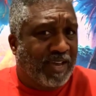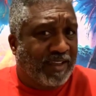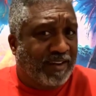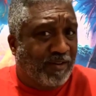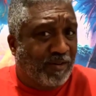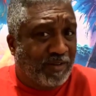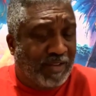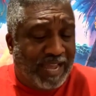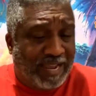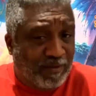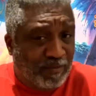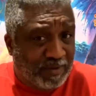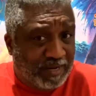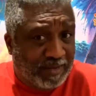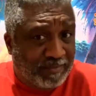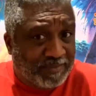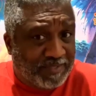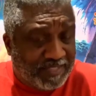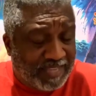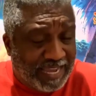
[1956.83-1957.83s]
of y'all don't like
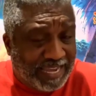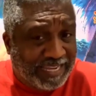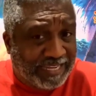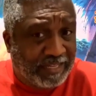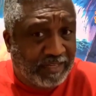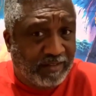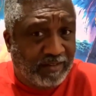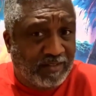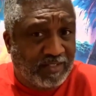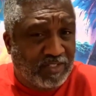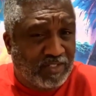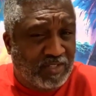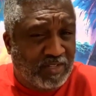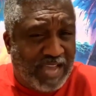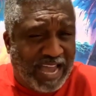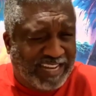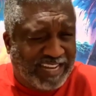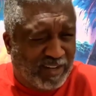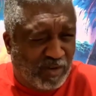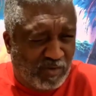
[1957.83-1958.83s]
what I'm saying.
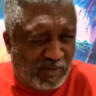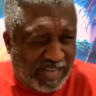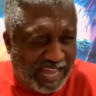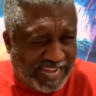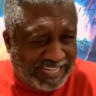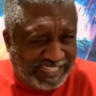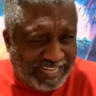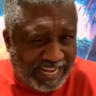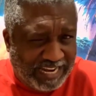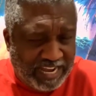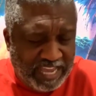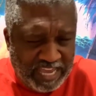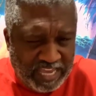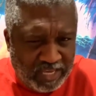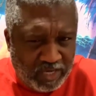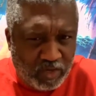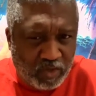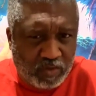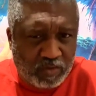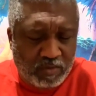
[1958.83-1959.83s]
I don't like that
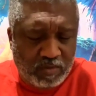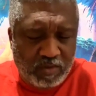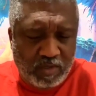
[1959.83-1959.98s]
heel.